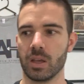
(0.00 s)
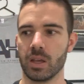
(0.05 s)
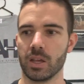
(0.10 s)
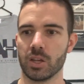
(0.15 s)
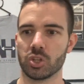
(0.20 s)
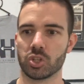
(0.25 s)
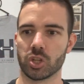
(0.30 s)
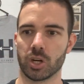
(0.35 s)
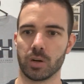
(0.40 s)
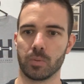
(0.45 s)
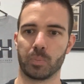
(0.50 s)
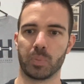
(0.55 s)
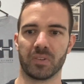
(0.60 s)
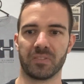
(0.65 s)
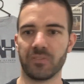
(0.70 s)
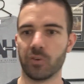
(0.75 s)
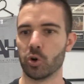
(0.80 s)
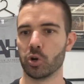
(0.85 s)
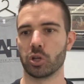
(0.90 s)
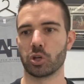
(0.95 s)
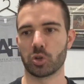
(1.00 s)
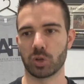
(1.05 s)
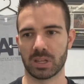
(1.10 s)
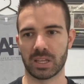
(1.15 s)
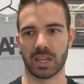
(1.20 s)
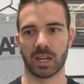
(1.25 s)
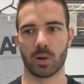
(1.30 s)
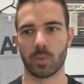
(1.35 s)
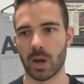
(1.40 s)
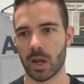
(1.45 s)
So before you could
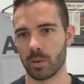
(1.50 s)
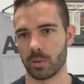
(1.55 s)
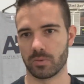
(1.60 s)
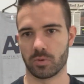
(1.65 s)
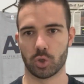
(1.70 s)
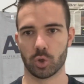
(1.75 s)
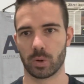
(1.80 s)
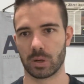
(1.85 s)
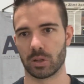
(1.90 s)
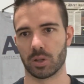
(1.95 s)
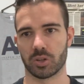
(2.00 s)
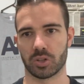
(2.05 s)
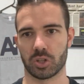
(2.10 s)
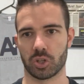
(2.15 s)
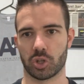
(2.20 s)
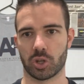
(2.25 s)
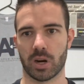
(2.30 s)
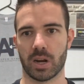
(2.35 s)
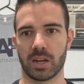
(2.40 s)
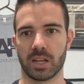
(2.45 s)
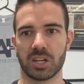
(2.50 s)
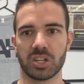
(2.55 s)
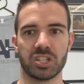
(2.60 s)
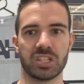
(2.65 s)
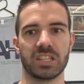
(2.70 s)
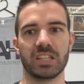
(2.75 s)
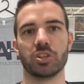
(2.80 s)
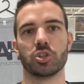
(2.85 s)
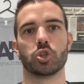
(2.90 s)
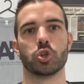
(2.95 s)
get away with doing lots of training because you
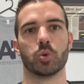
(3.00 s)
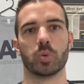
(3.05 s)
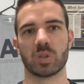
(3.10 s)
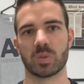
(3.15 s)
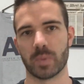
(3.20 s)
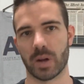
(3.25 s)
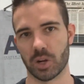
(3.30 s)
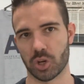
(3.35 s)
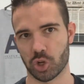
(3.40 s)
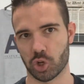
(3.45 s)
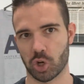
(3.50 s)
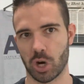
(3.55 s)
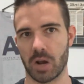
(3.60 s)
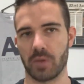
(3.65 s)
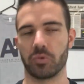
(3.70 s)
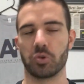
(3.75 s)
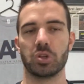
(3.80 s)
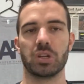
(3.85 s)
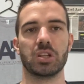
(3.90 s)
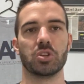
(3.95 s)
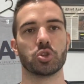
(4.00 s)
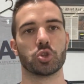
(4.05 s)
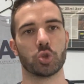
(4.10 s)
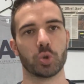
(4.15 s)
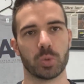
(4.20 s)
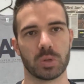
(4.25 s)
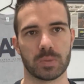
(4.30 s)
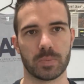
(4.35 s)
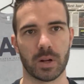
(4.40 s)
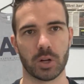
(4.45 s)
didn't do as much travel, you didn't
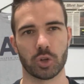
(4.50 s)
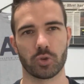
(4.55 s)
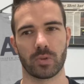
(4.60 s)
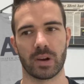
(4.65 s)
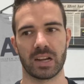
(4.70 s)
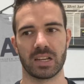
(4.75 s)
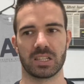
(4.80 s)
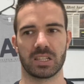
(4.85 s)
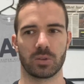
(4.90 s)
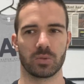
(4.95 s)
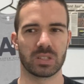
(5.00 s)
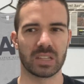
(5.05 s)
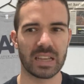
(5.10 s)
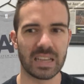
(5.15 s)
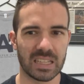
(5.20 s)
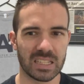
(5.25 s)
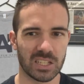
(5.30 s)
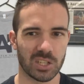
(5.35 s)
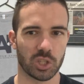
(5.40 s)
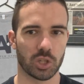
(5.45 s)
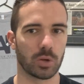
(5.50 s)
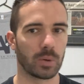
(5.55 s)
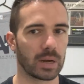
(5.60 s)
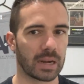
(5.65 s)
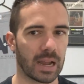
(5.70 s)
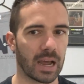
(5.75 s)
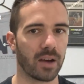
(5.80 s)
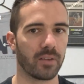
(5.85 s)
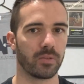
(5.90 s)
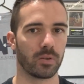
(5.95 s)
do as much racing. It was easier to
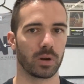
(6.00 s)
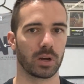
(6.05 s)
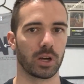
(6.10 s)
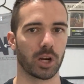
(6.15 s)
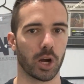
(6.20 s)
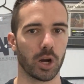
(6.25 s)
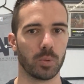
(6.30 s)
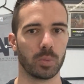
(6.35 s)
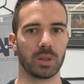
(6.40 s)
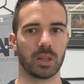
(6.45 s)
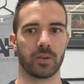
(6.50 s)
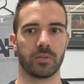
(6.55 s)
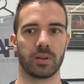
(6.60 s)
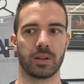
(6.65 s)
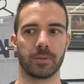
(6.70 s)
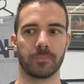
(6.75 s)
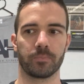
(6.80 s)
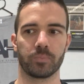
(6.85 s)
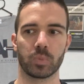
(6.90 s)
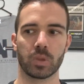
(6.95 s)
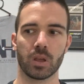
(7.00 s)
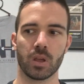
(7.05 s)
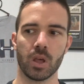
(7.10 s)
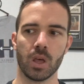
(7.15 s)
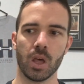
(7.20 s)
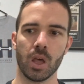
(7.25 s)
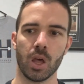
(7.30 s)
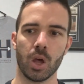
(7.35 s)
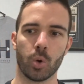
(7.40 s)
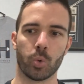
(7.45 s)
recover and cope with everything.
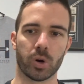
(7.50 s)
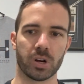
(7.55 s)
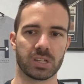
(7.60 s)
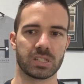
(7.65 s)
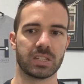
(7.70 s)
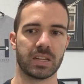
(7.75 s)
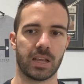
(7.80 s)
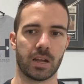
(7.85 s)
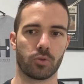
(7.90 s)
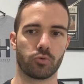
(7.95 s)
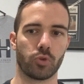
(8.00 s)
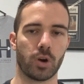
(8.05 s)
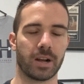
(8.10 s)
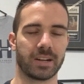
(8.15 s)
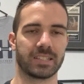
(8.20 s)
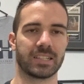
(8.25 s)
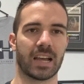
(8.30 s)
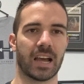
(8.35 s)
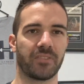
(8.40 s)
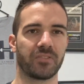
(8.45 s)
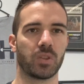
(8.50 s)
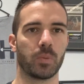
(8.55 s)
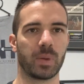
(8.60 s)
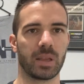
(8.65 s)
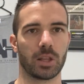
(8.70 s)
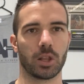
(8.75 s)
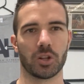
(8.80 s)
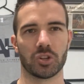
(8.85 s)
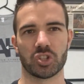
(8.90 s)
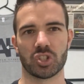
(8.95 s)
Whereas now riders have to be
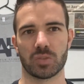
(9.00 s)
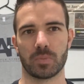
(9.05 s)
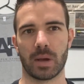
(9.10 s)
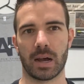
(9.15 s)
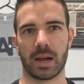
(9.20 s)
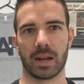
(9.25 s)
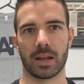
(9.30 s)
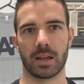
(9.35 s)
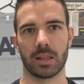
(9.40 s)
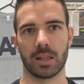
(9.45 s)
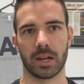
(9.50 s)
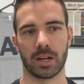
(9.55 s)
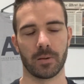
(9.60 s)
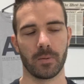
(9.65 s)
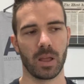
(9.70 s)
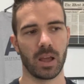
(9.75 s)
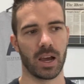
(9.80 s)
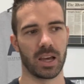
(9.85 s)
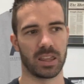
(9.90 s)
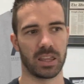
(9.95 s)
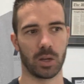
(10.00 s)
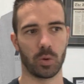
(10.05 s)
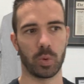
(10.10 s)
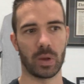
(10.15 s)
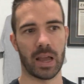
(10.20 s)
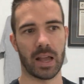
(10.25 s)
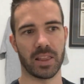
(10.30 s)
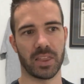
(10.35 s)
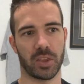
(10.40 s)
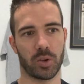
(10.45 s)
a lot smarter. Like I think we
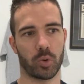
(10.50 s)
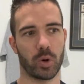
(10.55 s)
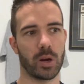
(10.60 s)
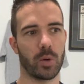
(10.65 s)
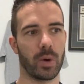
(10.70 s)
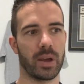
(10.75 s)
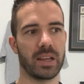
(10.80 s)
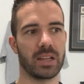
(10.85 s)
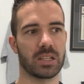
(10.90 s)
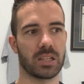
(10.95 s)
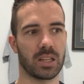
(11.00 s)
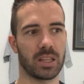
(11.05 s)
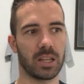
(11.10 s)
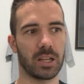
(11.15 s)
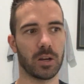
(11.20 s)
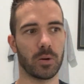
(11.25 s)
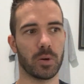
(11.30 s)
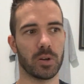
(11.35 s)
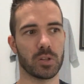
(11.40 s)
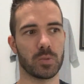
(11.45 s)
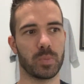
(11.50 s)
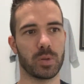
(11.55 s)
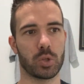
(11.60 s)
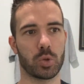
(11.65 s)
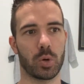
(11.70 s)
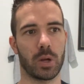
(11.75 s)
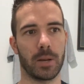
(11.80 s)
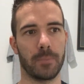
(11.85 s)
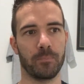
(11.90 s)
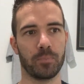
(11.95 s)
had 3 weeks, I think it was,
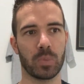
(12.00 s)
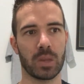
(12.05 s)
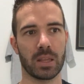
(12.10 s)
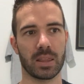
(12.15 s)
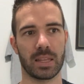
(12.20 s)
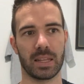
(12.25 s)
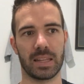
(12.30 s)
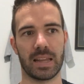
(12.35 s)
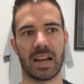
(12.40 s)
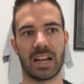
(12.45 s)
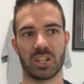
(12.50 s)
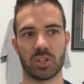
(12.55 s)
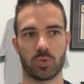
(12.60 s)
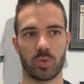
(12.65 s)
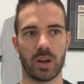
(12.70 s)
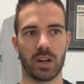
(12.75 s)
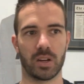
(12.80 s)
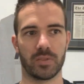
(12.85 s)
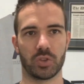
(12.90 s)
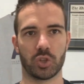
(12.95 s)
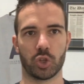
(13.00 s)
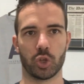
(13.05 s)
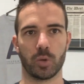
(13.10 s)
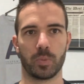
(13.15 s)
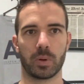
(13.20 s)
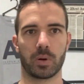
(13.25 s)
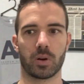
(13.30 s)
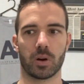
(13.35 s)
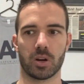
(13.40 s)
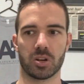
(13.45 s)
between the last round of
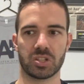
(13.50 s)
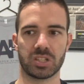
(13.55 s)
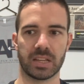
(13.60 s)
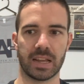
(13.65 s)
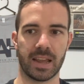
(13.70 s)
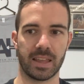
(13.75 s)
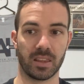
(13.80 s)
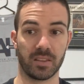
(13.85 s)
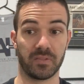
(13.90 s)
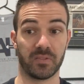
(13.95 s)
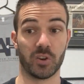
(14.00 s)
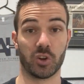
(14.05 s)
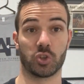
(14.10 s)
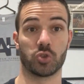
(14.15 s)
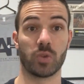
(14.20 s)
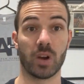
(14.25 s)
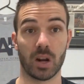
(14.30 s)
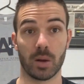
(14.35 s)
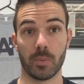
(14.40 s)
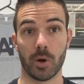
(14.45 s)
supercross and the first round of